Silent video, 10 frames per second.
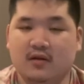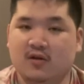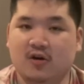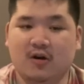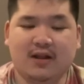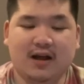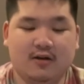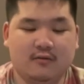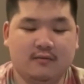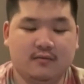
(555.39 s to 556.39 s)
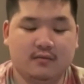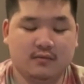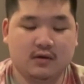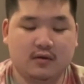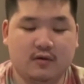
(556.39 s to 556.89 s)
call out
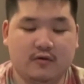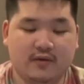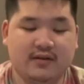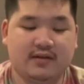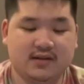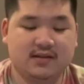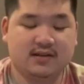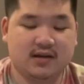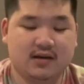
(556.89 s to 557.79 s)
this horrendous